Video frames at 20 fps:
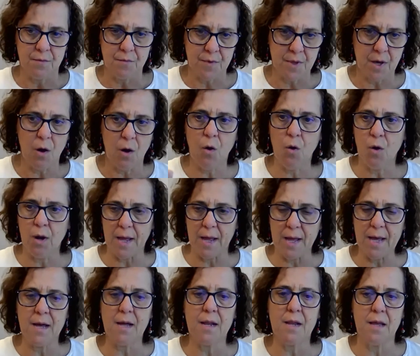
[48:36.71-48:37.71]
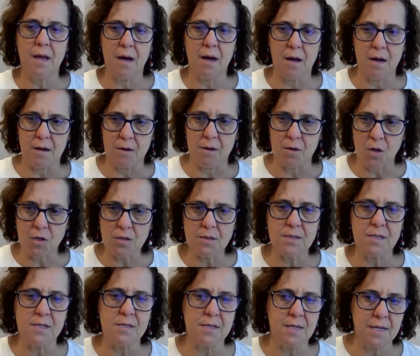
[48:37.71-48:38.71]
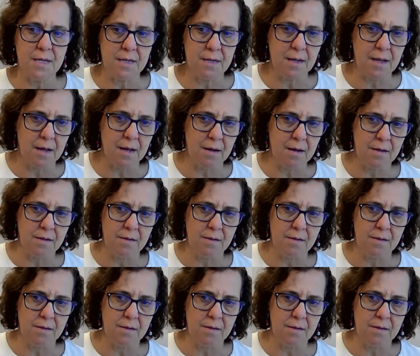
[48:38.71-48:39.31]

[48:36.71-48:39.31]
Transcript: the whole area, content area,